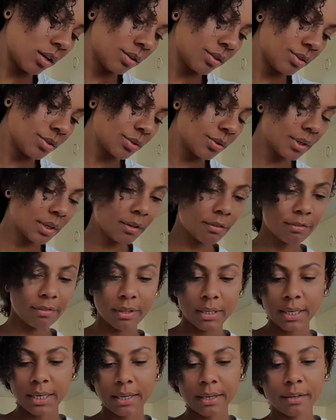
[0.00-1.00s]
the Tree of
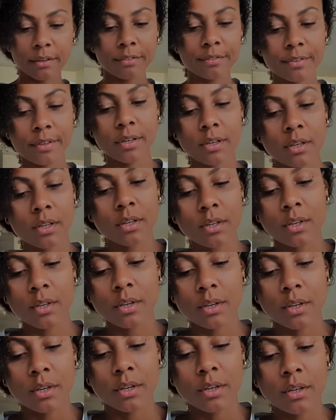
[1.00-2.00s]
Life.
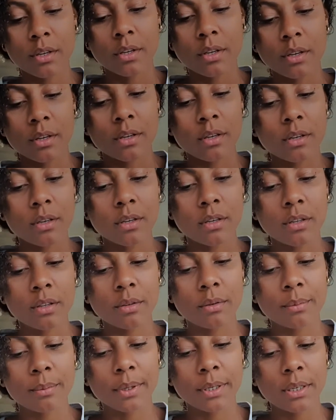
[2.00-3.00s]

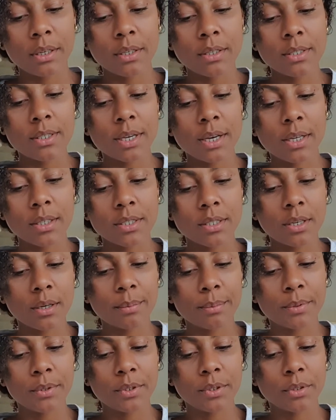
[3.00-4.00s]
The Witness adds
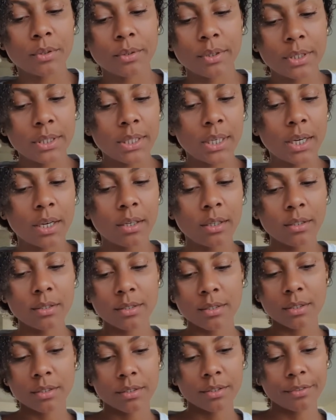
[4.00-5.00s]
up to a 10,
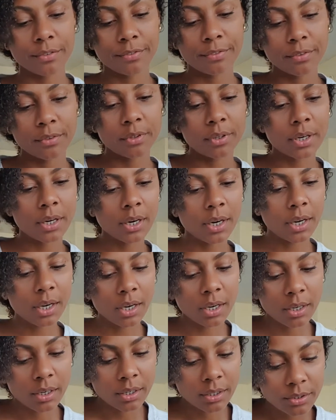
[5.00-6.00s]
64,
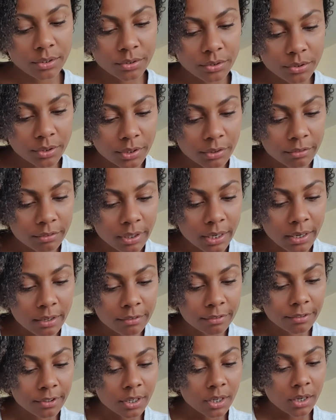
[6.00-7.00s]
and the Tree of
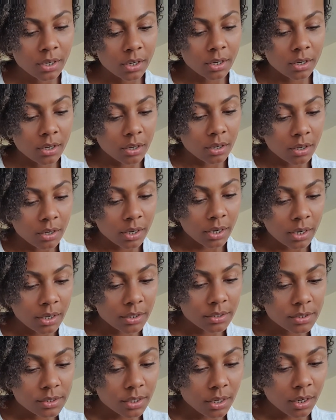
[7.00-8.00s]
Life
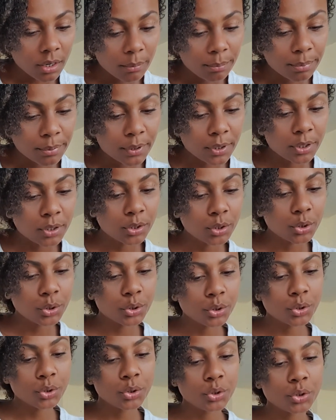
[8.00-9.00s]
adds up
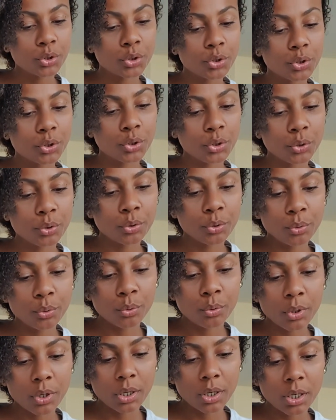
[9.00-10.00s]

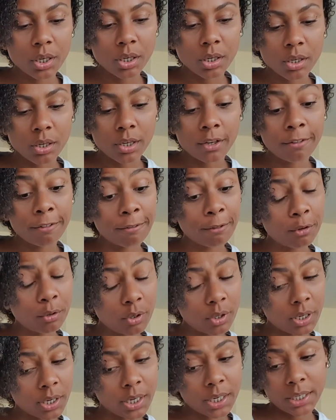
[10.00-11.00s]
to a
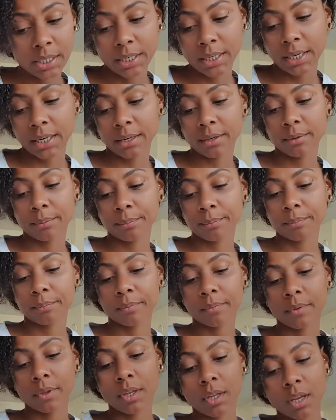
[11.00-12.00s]
4 again.
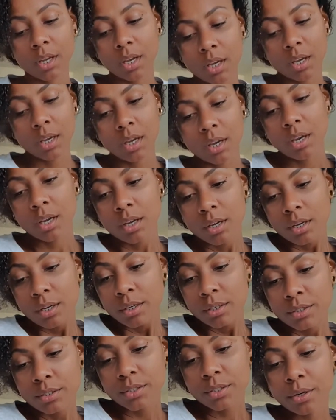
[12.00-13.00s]

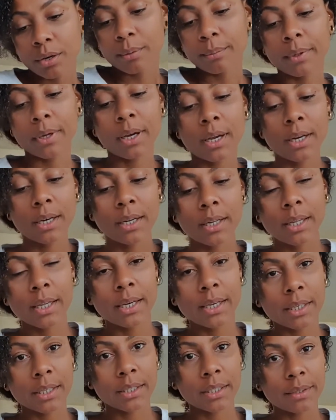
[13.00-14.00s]
So I'm getting
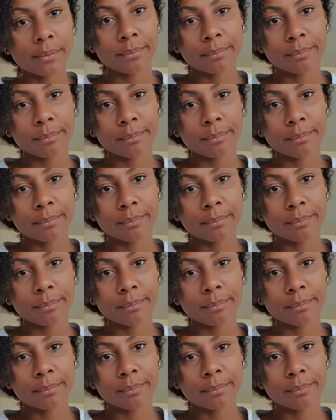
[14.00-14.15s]
like